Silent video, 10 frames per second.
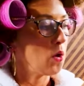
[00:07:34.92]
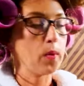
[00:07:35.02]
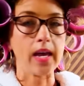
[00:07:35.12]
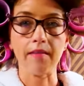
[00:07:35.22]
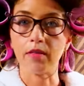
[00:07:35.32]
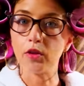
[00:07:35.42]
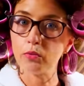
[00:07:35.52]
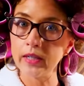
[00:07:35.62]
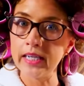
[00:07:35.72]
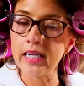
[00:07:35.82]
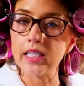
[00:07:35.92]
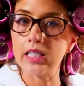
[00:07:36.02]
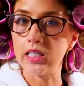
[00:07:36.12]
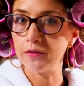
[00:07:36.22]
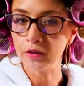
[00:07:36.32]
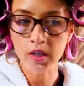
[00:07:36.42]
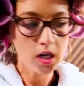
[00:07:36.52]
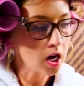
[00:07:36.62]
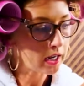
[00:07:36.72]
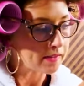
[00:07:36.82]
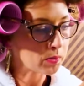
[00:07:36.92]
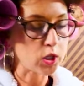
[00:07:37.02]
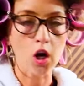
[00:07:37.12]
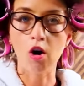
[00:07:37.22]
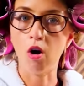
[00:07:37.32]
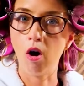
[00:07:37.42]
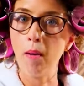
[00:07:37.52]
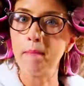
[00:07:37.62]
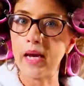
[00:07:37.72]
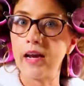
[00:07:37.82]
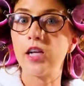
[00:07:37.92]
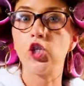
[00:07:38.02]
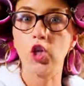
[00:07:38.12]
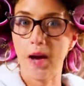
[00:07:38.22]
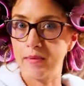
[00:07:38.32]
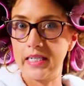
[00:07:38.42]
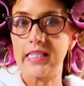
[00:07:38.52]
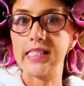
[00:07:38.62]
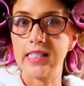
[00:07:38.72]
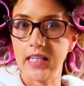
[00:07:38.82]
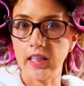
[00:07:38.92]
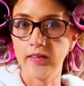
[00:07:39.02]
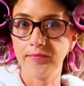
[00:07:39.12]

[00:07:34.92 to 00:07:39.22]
we have three different knives which are all made of Japanese steel.